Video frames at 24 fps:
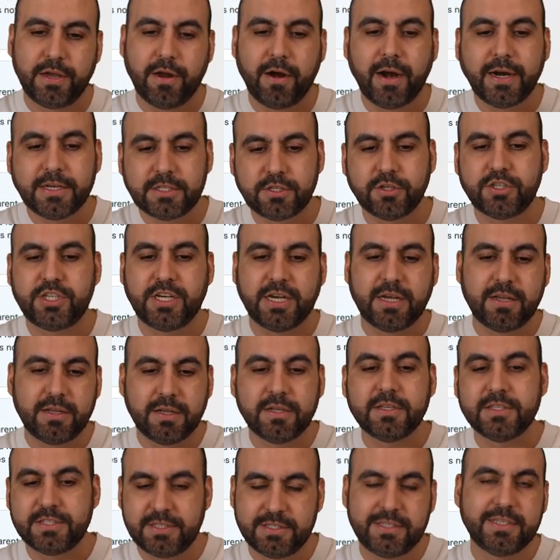All right, so check,
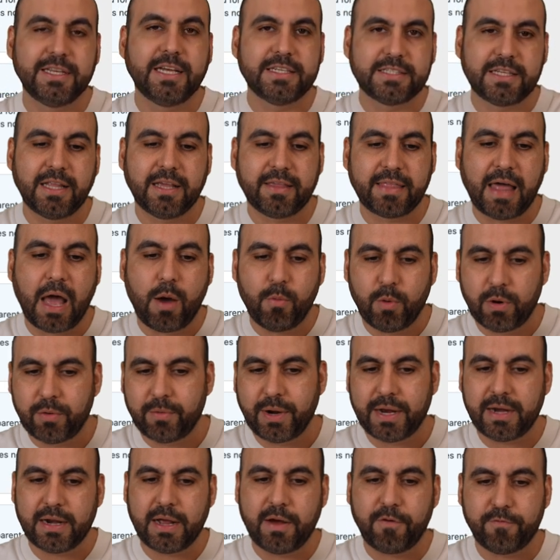let's select that one
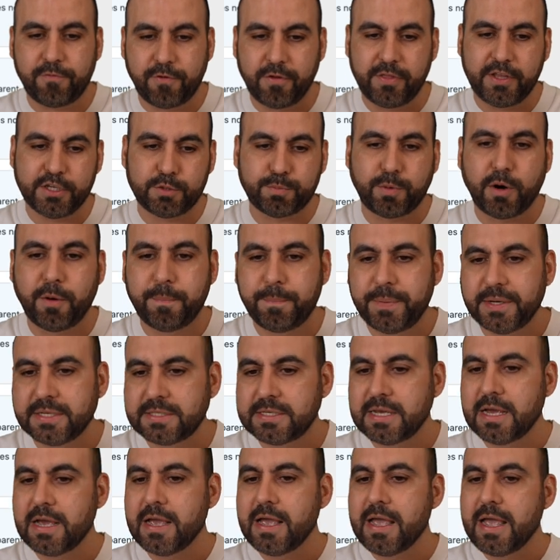right now for this purpose.